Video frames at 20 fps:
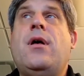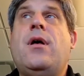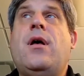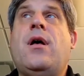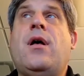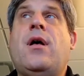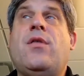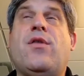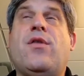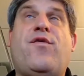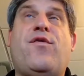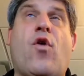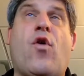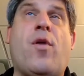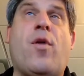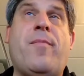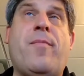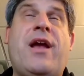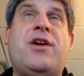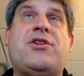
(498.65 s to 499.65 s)
uh, the
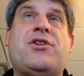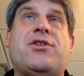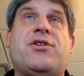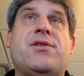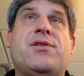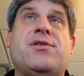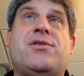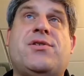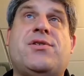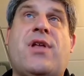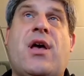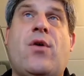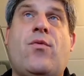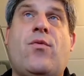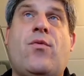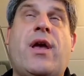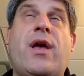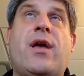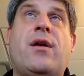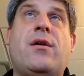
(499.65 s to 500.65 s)
formations that
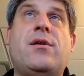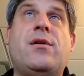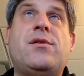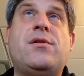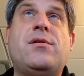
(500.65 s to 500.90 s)
we